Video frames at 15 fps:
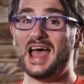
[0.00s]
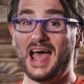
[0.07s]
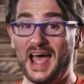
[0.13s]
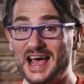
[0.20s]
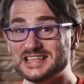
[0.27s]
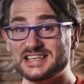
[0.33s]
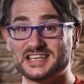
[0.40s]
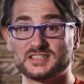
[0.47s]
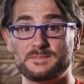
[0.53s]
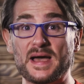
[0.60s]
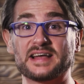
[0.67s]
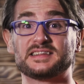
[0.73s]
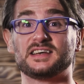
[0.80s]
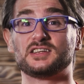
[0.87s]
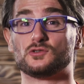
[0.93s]
As
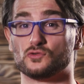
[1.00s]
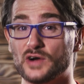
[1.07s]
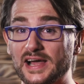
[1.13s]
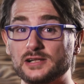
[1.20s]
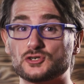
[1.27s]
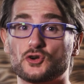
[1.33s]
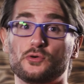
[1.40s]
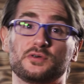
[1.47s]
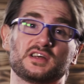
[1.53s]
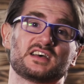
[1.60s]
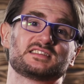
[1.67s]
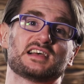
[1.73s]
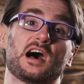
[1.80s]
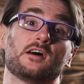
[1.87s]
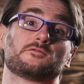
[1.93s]
expected, rail
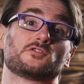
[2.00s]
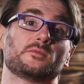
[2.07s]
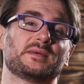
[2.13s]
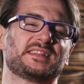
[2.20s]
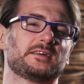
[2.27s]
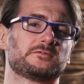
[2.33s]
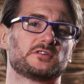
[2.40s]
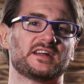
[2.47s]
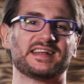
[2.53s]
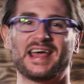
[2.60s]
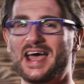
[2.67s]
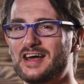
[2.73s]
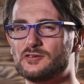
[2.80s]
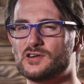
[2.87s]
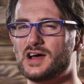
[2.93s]
shooters are from a different
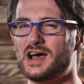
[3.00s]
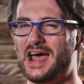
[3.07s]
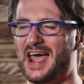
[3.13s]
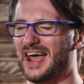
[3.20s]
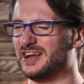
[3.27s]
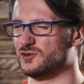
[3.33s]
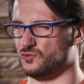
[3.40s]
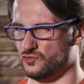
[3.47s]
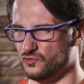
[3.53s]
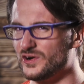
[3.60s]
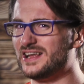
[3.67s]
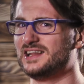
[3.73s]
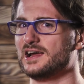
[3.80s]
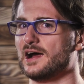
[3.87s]
era and really